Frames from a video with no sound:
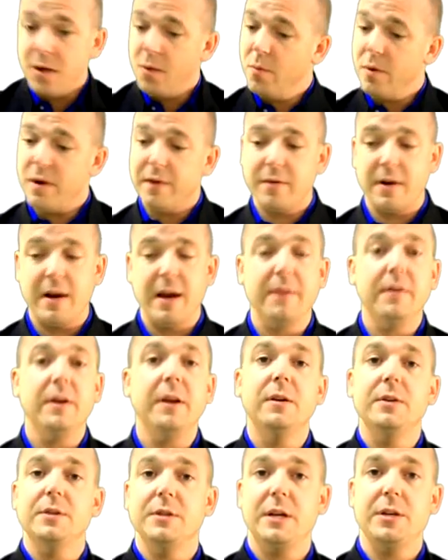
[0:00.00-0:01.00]
Whatever I have
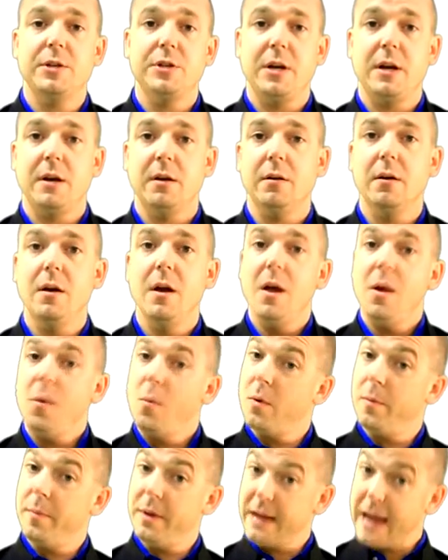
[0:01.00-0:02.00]
here is I share.
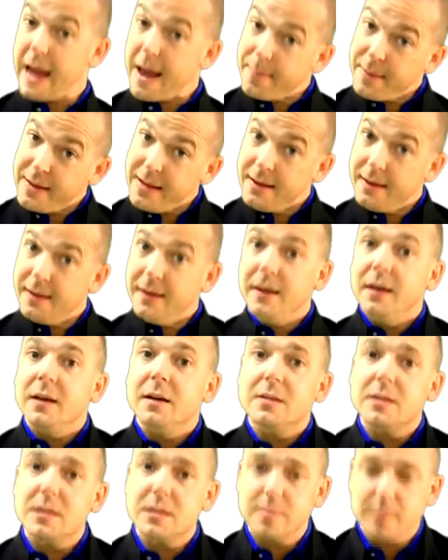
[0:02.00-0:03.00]
One big happy,
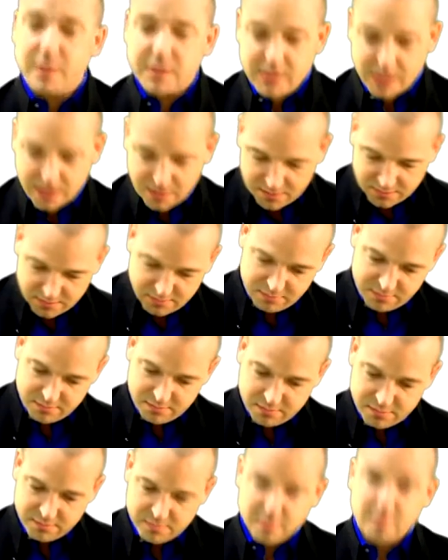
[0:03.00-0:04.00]
small cycle.
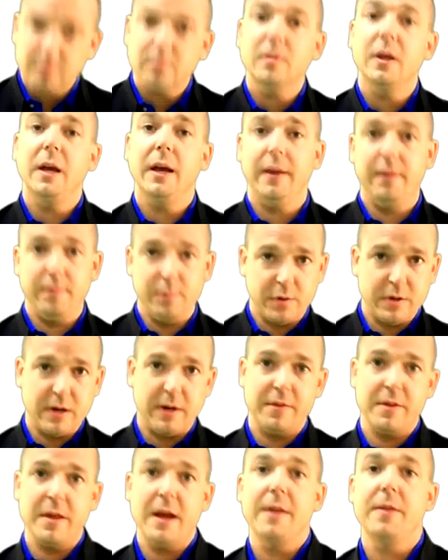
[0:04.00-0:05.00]
And we'll
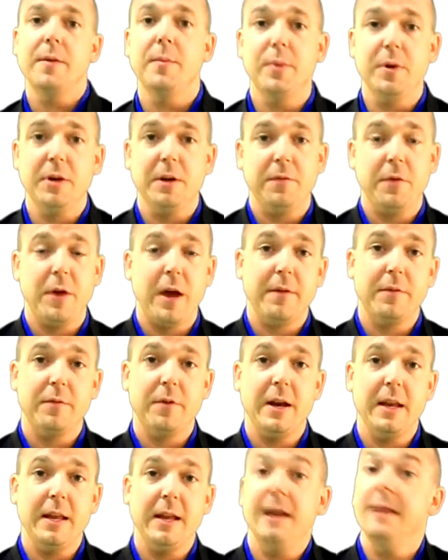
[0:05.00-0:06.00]
cover that in the book if you haven't
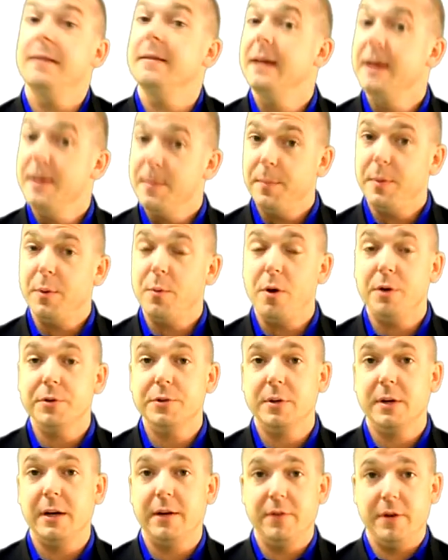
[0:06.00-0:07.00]
read it yet, but we'll
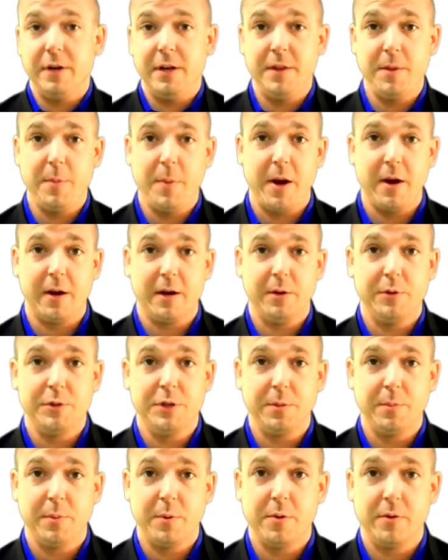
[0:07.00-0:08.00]
also cover it in the parent
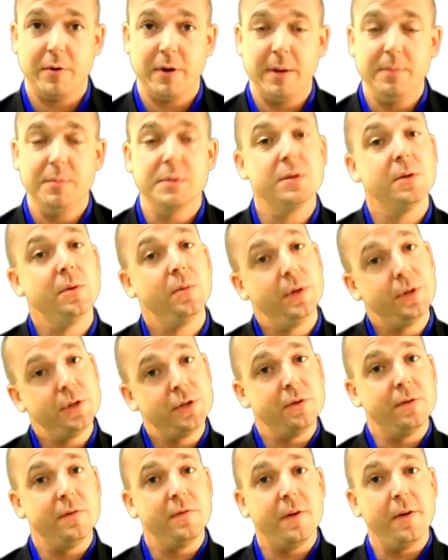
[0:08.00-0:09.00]
coaching program. So
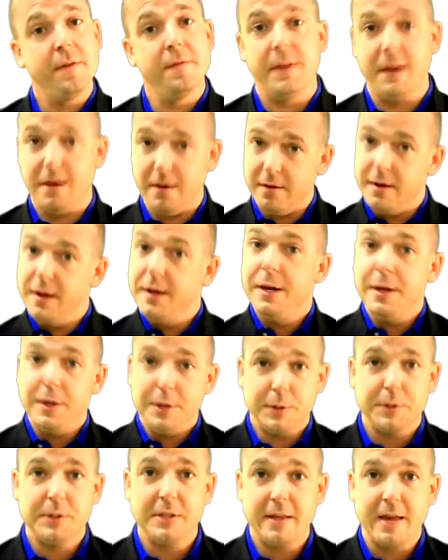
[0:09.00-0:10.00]
once you're involved there,
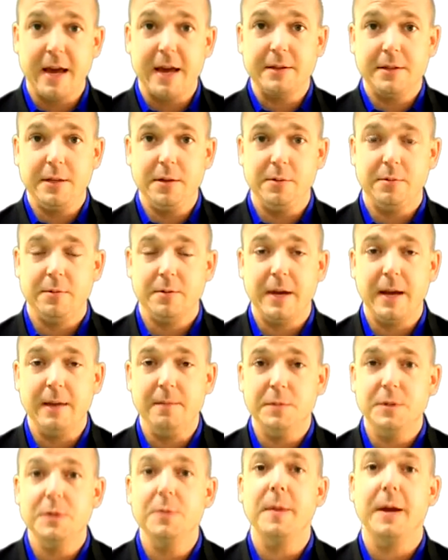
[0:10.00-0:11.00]
you'll see that too. Okay,
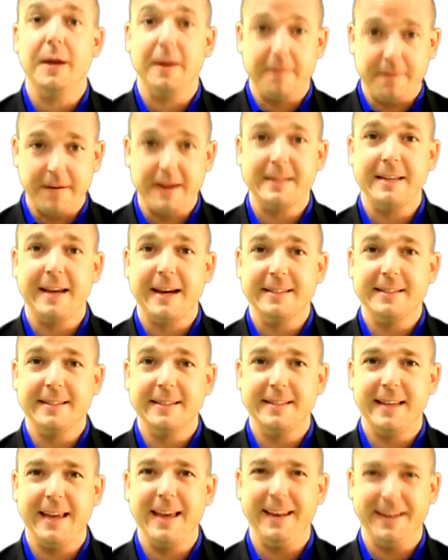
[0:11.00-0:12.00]
so you make it a fantastic
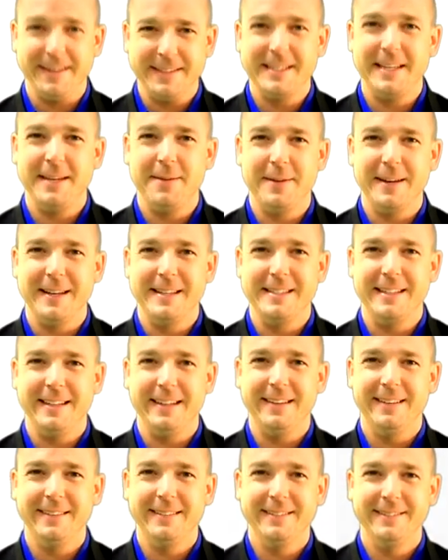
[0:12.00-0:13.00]
day, and I'll see you when I see
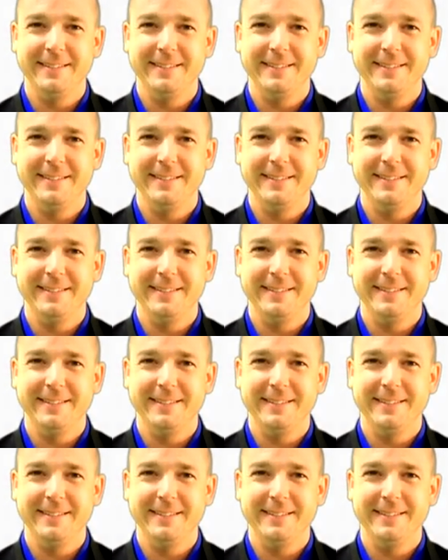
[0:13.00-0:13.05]
you.